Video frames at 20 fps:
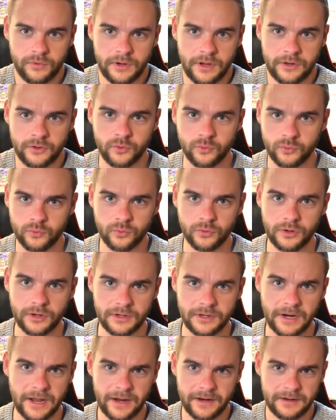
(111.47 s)
and you do
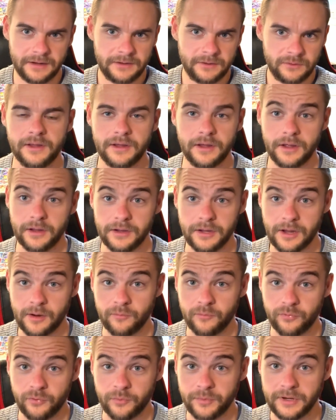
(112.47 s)
not like it?
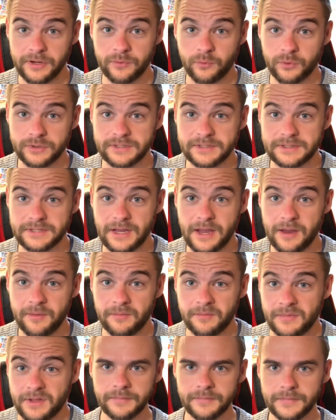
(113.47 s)
Yeah, for me it was the
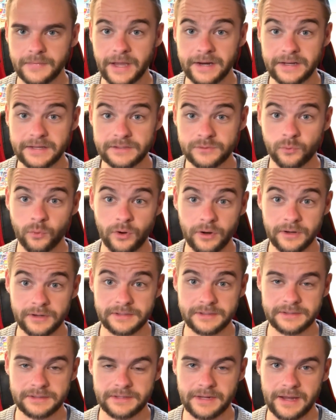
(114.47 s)
same. And this
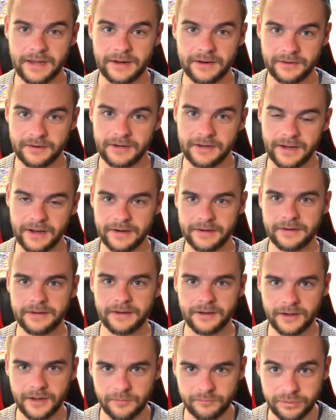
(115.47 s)
was then clearly
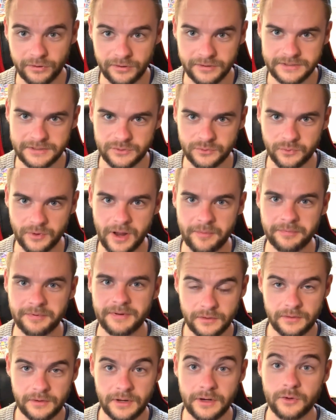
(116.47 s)
the impulse trap,
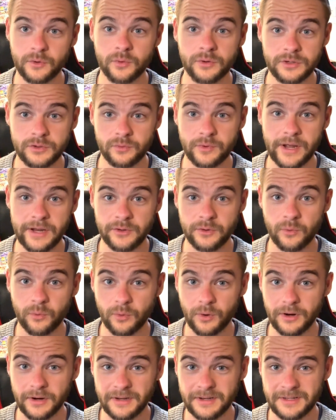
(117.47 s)
and it could drain your
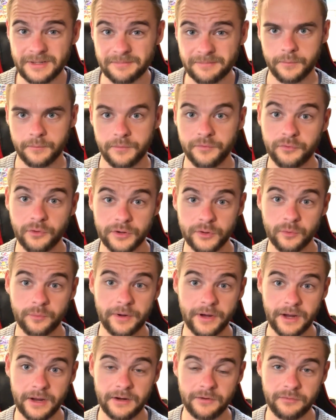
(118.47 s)
wallet. Before you
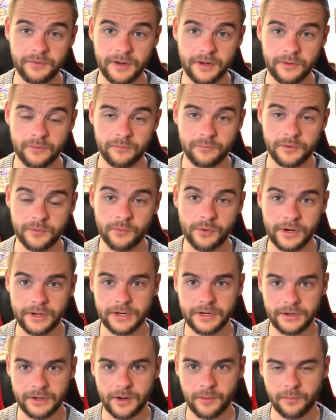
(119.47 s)
buy anything, be really
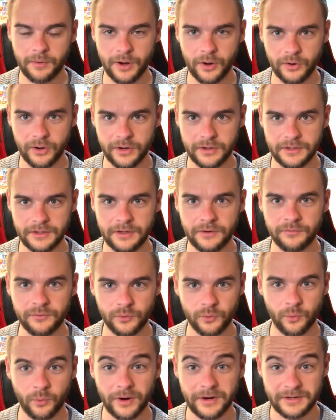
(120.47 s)
clear about it if
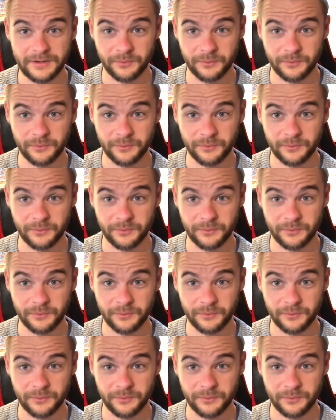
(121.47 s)
you want